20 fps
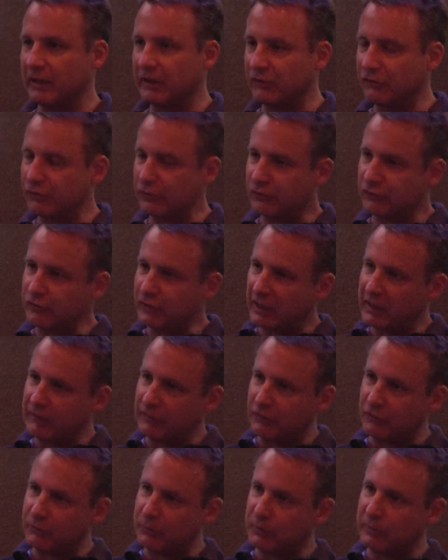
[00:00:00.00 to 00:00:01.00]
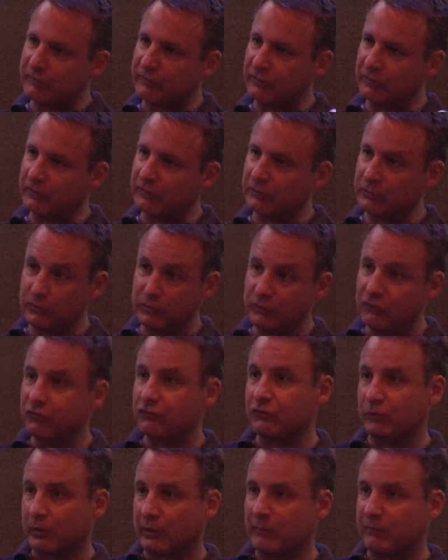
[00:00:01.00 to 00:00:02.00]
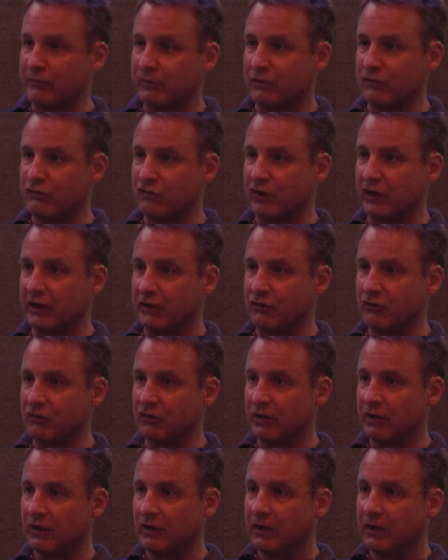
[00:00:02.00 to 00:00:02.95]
And so it's kind of this perfect good storm for a change